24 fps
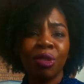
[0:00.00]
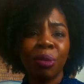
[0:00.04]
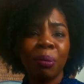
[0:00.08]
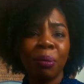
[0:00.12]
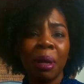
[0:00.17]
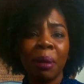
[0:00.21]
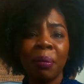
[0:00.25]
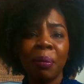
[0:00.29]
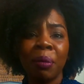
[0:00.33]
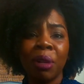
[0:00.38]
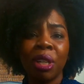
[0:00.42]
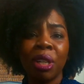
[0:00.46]

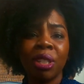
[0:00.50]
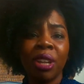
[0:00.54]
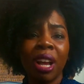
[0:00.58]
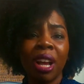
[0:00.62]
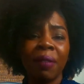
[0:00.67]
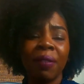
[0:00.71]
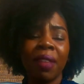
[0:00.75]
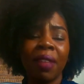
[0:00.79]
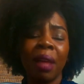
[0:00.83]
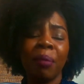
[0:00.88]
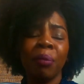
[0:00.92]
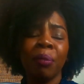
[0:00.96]
Remember, you
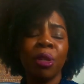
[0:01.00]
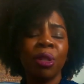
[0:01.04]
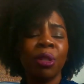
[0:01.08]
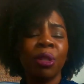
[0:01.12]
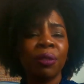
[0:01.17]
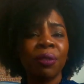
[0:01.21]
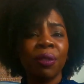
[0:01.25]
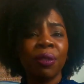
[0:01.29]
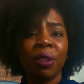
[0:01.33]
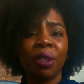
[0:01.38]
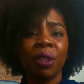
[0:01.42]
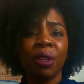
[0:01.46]
have that
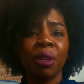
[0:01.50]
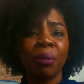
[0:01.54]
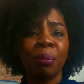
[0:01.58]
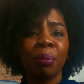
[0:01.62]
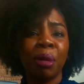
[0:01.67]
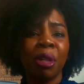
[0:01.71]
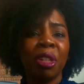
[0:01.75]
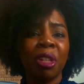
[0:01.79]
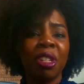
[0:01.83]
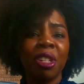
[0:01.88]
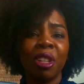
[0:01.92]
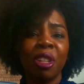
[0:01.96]
beautiful
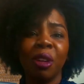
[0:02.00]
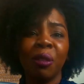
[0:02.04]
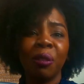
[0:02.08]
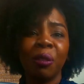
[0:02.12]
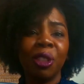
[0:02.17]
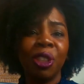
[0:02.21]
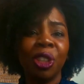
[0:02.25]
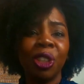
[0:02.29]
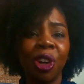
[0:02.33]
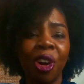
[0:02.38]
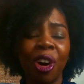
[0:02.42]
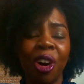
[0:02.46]
bundle of
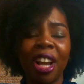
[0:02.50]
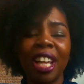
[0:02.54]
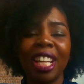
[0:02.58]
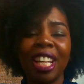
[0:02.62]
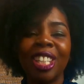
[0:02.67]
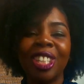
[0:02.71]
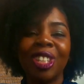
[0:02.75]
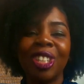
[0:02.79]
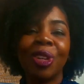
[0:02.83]
joy,